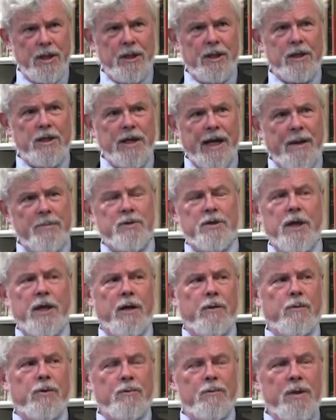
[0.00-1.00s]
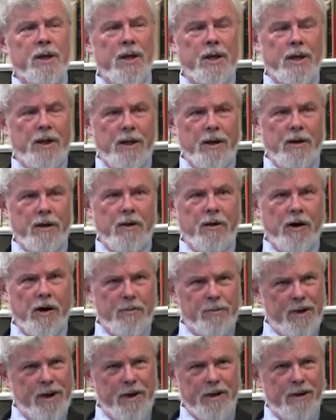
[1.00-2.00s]
that typesetting would be
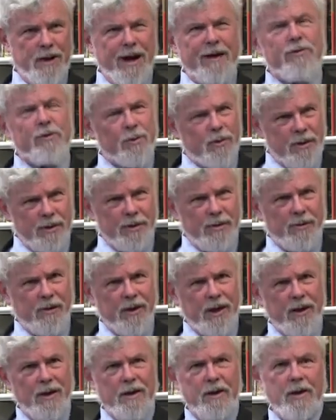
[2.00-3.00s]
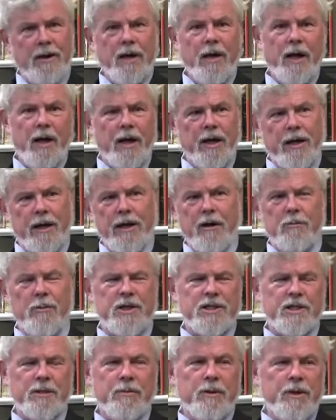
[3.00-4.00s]
automated. Everyone knew, and there
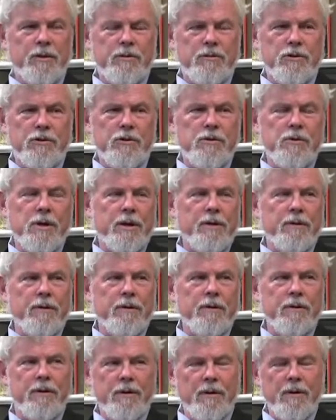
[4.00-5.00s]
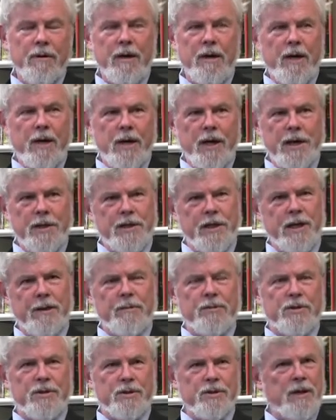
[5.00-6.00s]
must have been 200
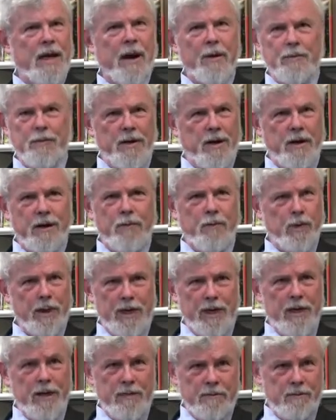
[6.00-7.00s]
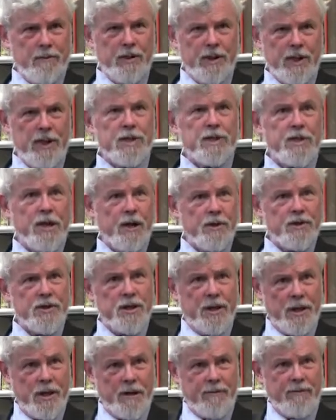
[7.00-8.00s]
attempts out there when he when he starts
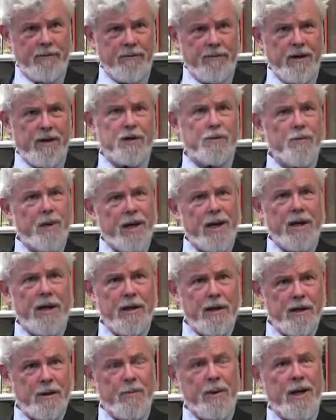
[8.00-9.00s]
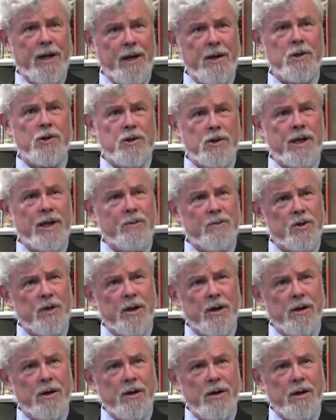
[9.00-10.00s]
to kind of invest money in the Paige
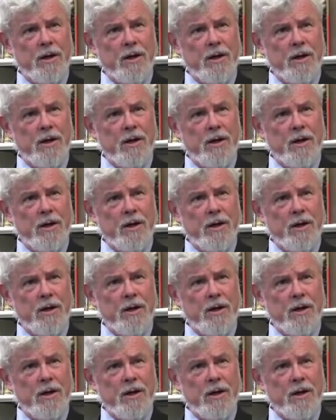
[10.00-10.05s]
typesetter.